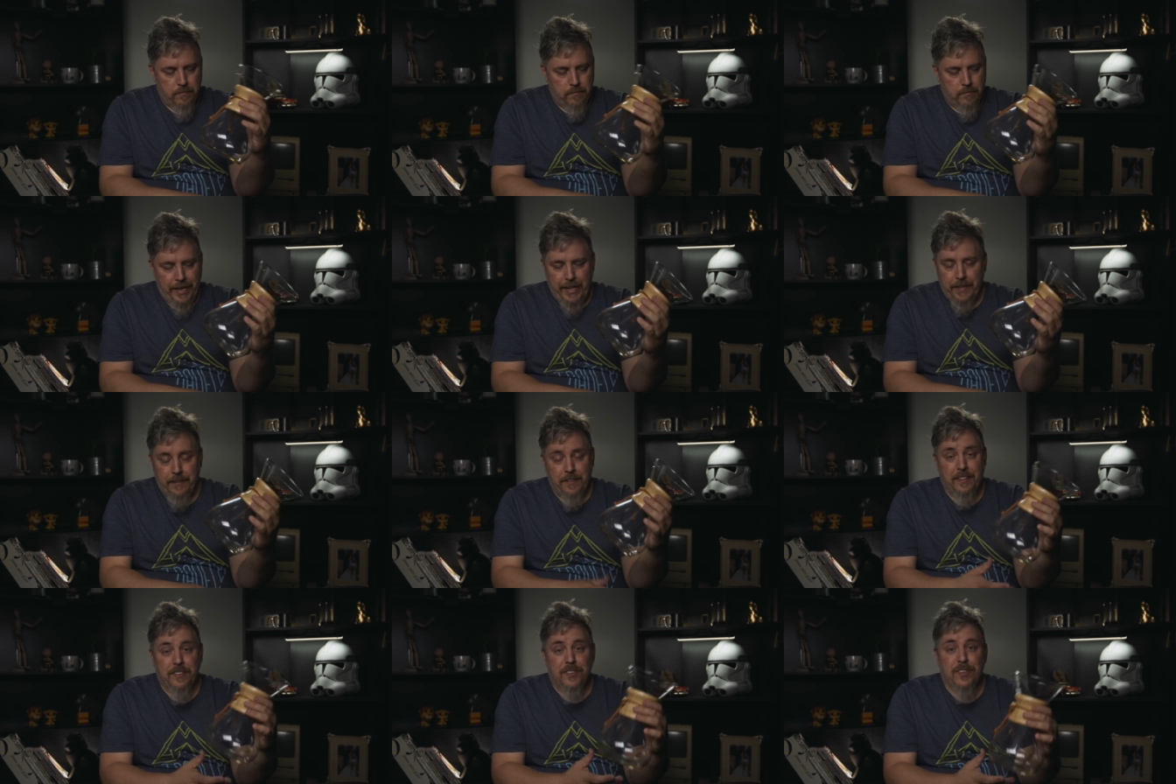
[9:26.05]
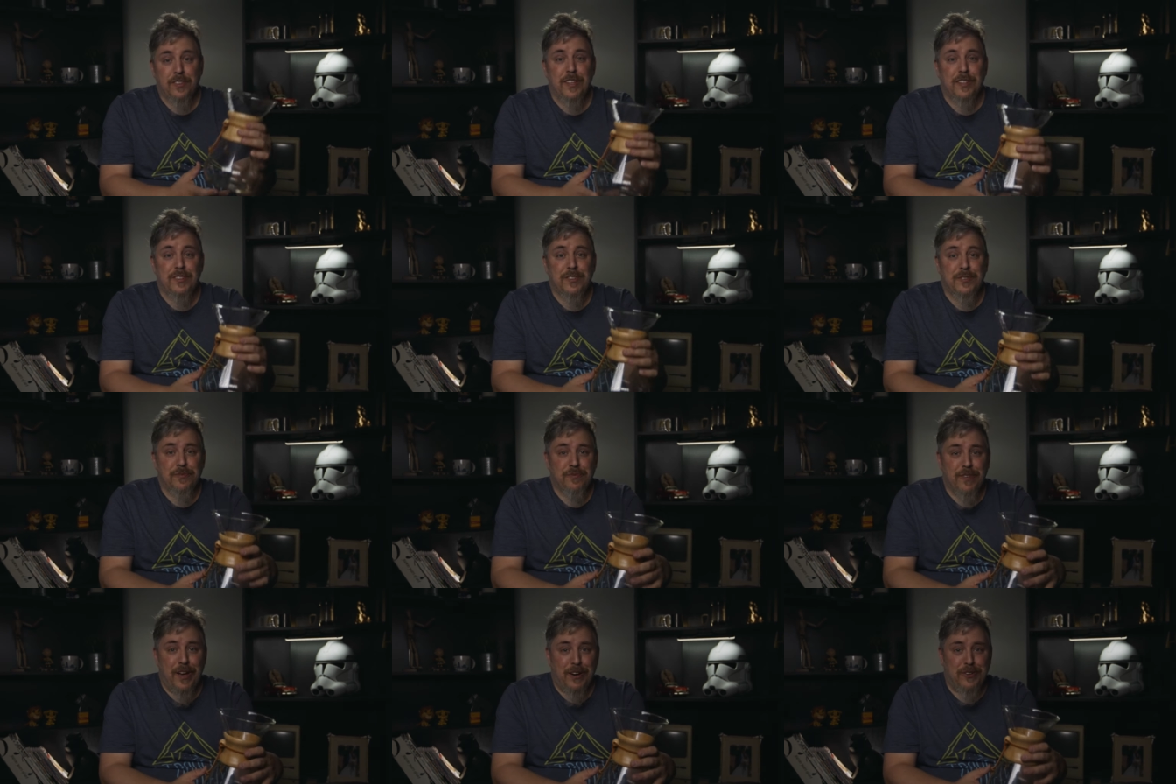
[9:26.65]
Man,
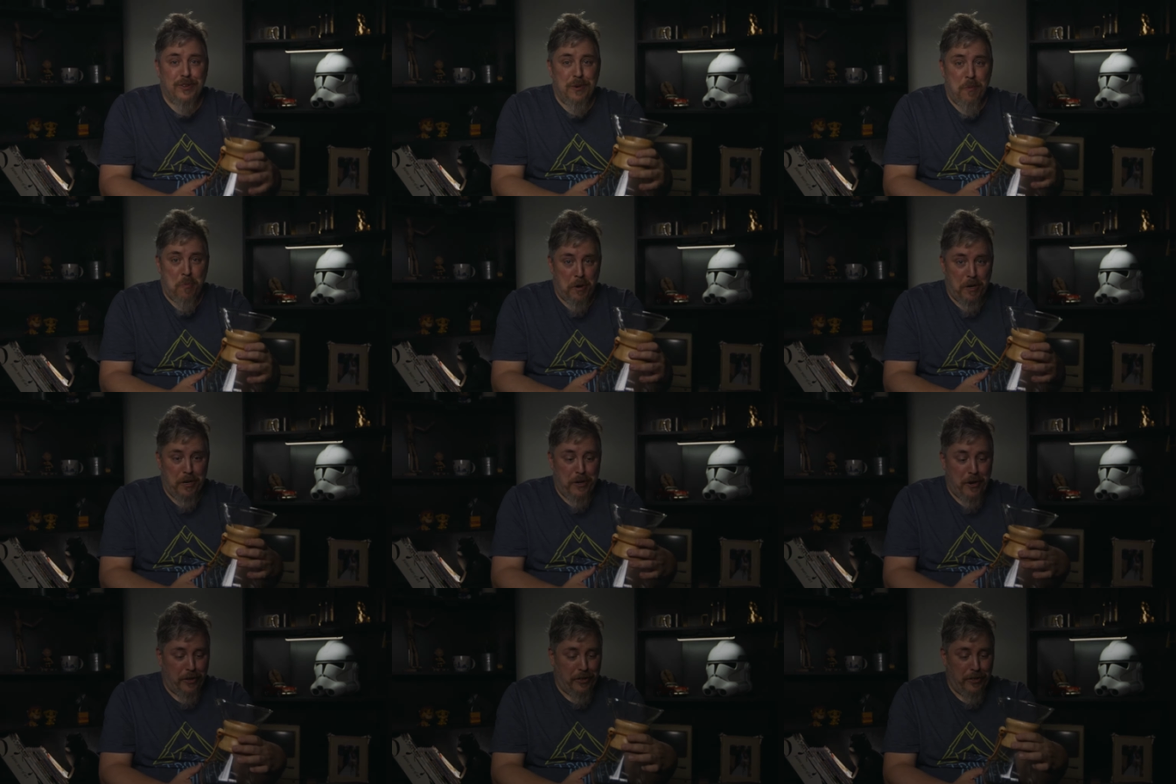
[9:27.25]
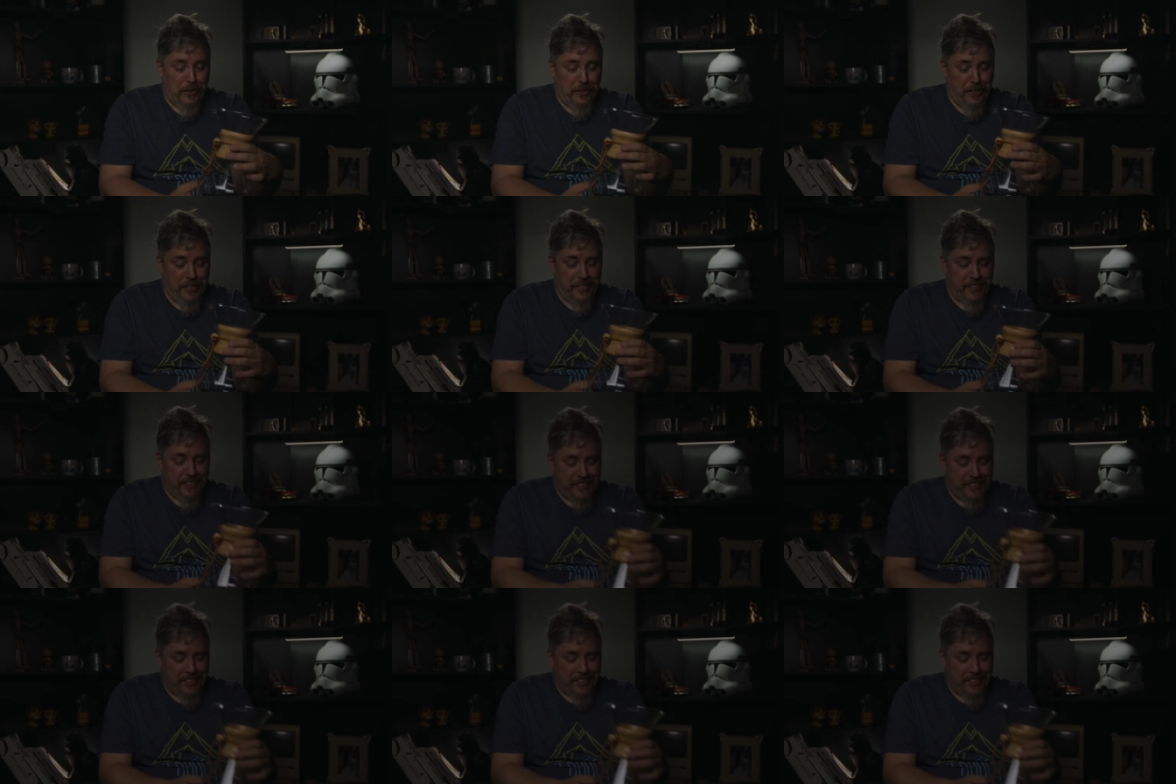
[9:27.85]
that's actually pretty darn good.